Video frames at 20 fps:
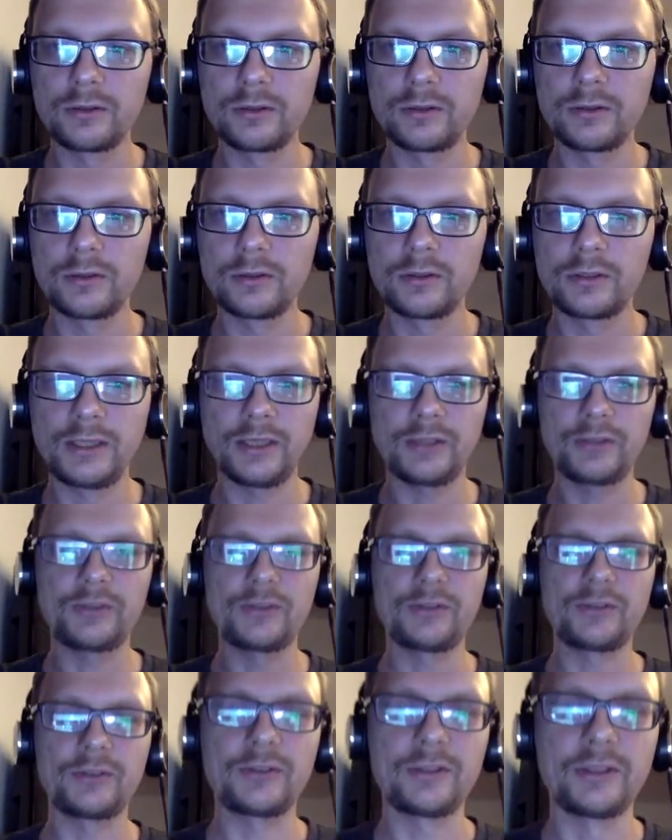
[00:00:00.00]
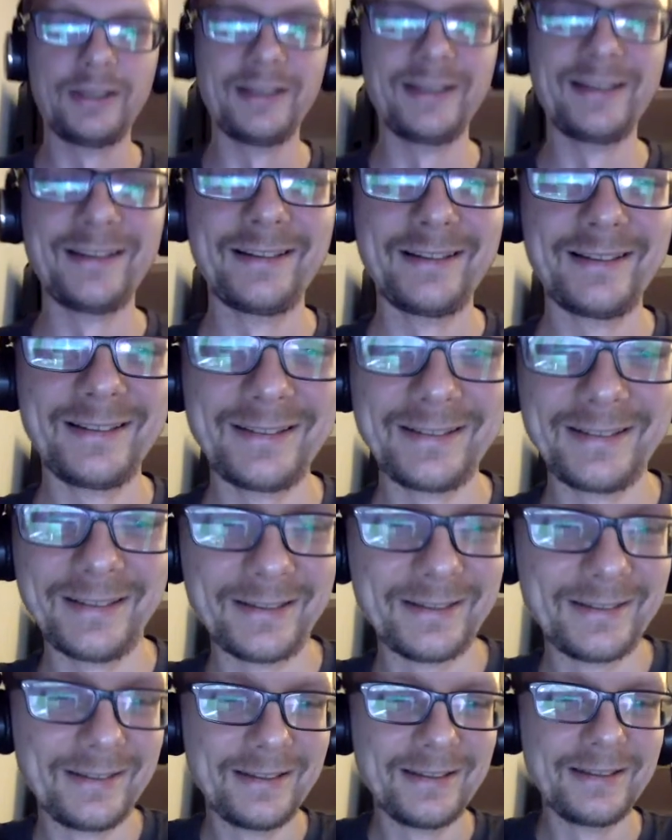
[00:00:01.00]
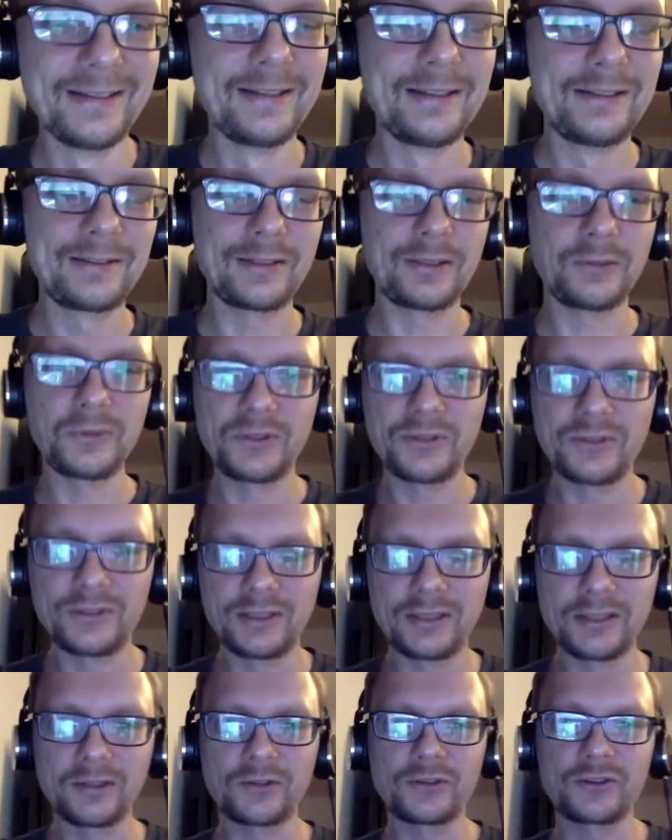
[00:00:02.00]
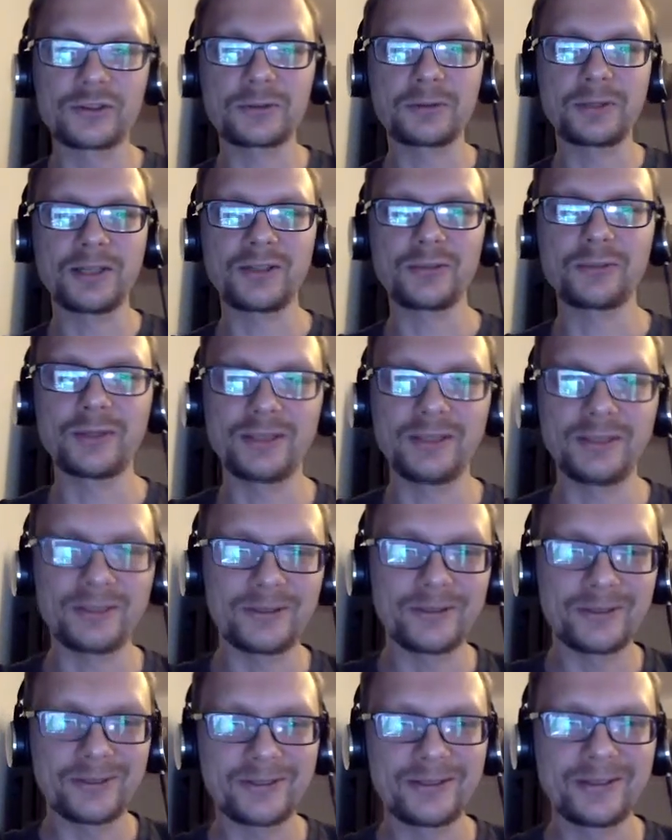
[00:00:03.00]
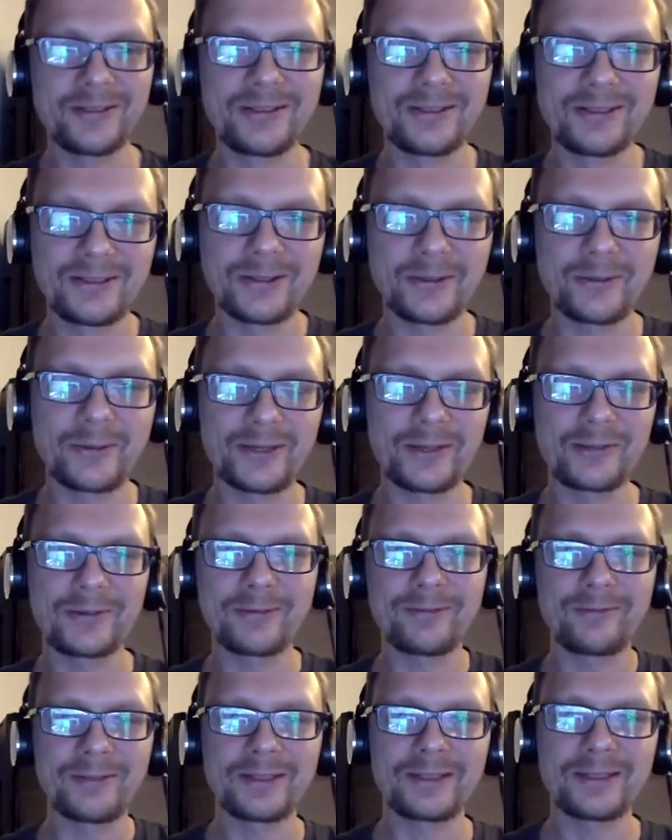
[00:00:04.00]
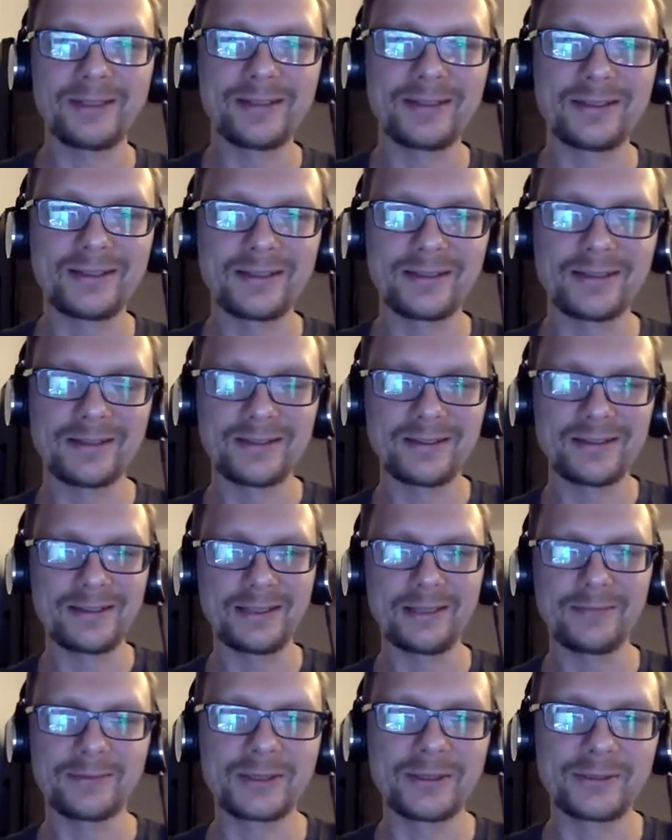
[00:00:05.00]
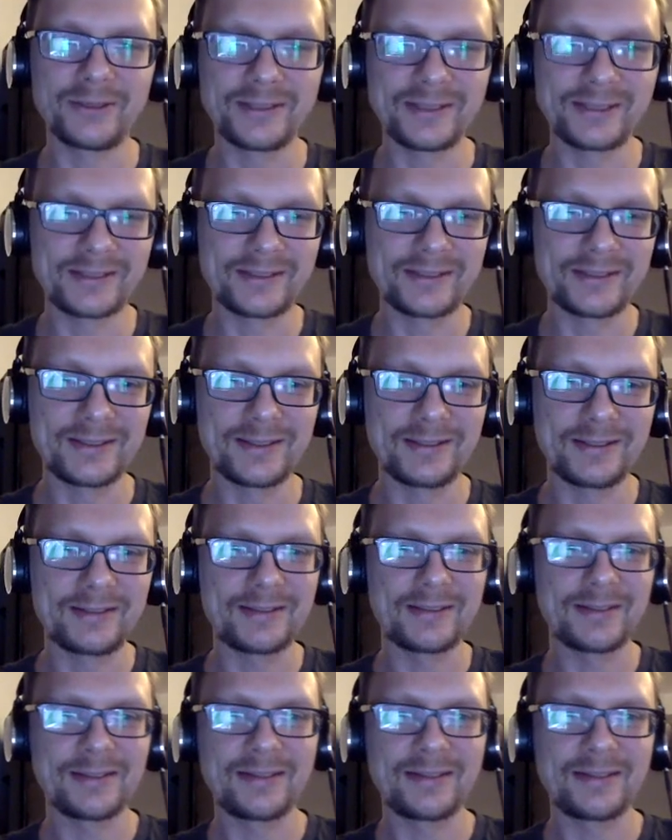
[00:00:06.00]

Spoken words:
Yes. It's always a little stress when you write something in a live coding exercise.